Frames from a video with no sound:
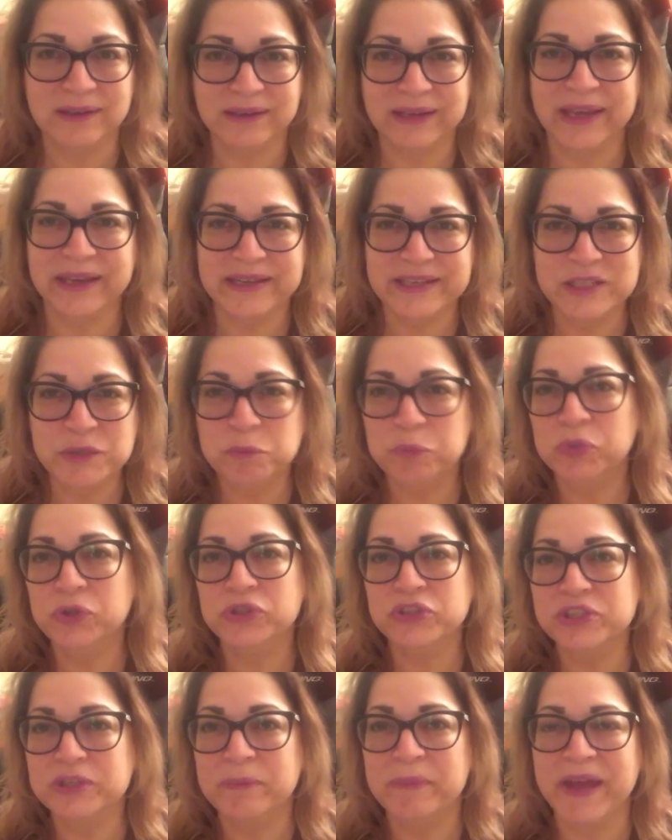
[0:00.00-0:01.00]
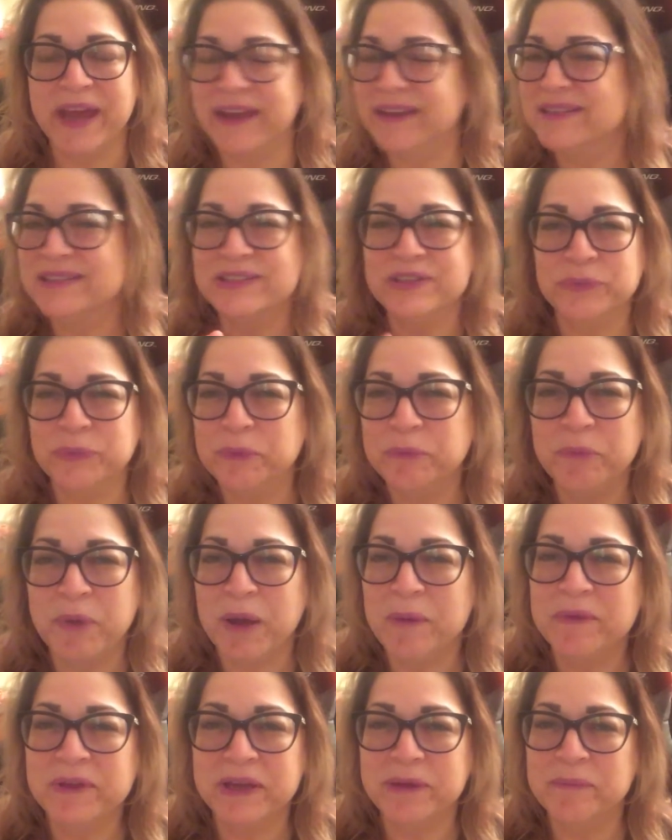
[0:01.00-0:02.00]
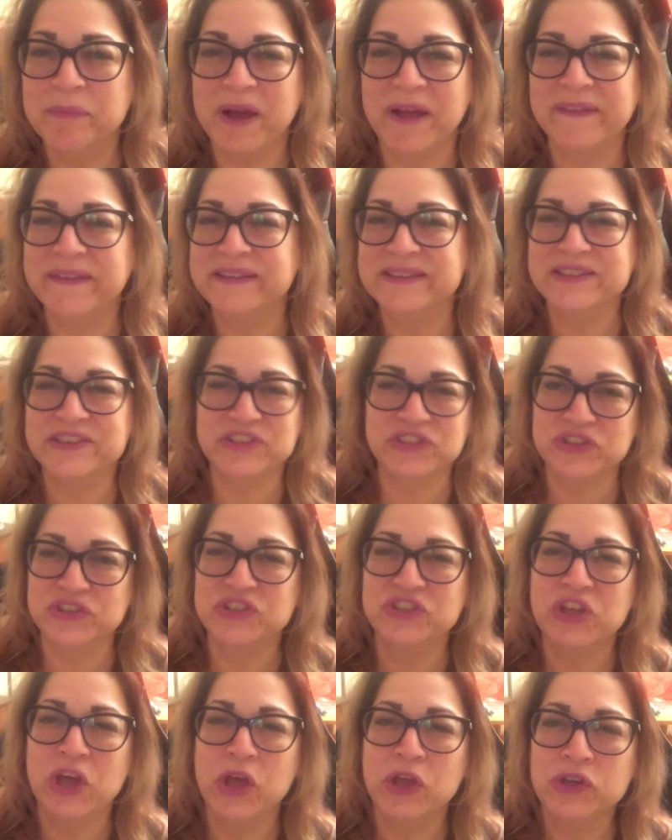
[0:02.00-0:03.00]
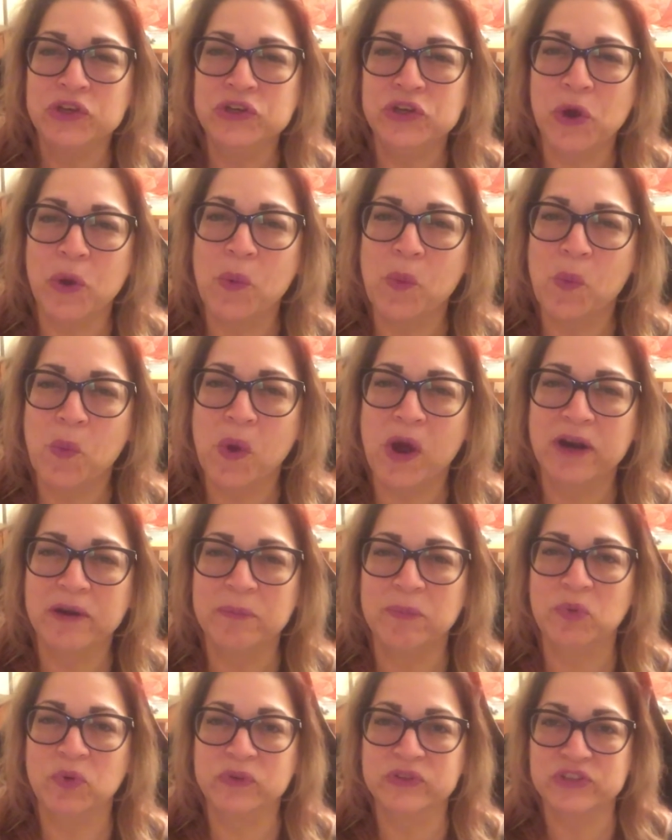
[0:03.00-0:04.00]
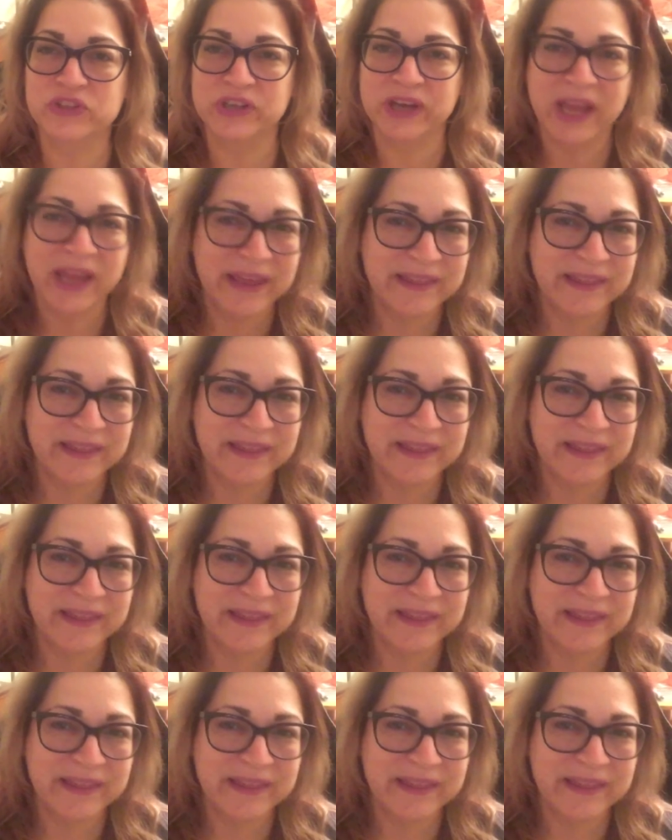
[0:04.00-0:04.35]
Yeah, he's pushing it back because the Republican politicians don't want abortion.